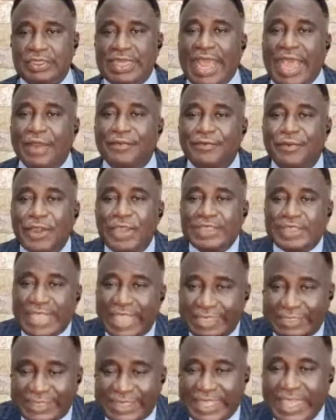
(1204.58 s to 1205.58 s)
That voice
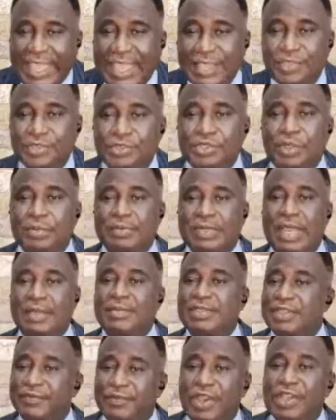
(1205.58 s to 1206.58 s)
that scares you
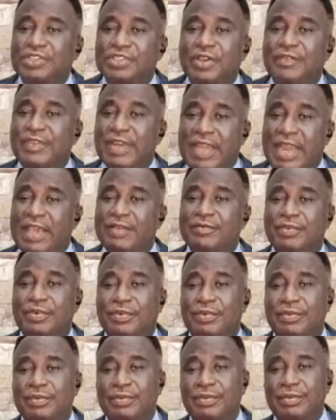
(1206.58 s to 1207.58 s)
sometimes is the voice of the
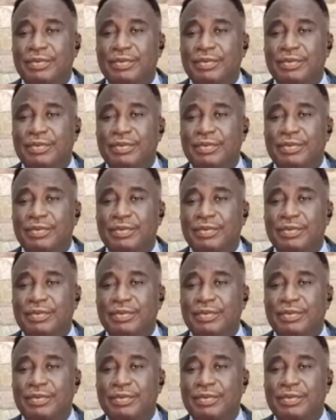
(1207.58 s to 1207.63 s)
devil.